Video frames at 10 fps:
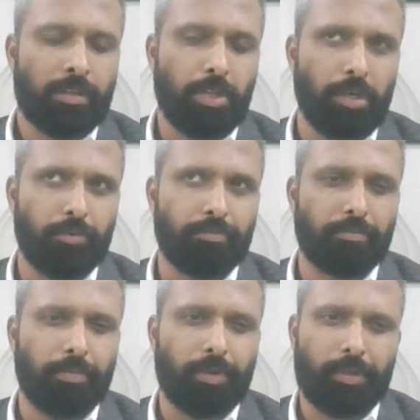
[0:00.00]

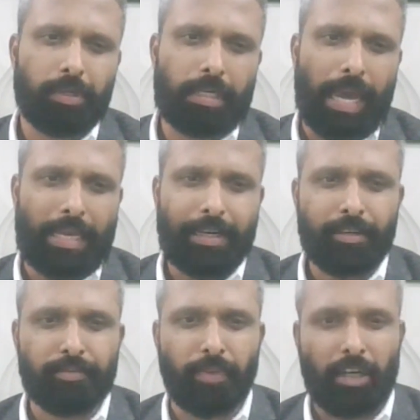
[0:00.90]
So
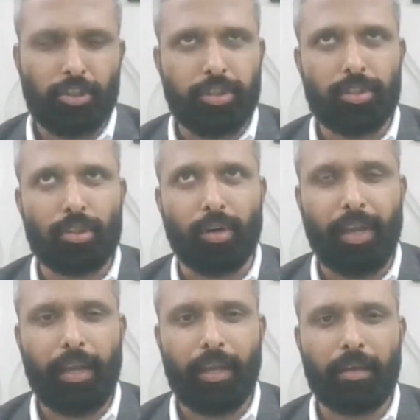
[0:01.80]
talent function
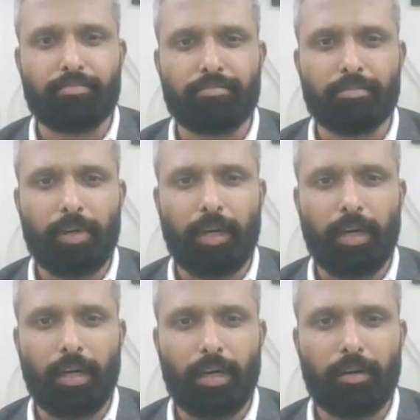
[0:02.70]
today,
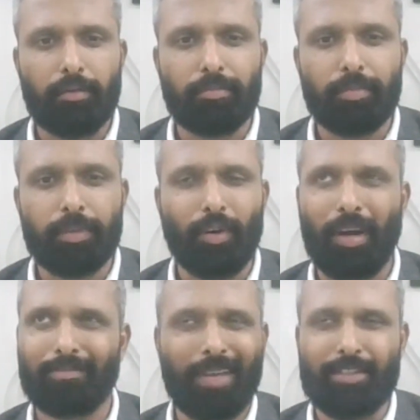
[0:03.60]
uh, you
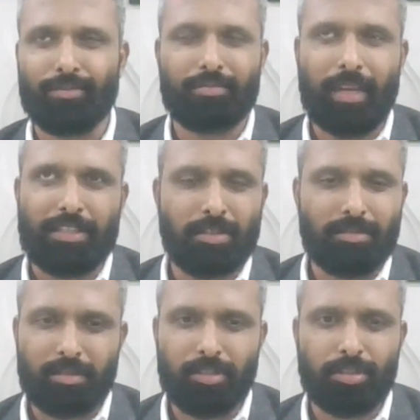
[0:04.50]
know, as as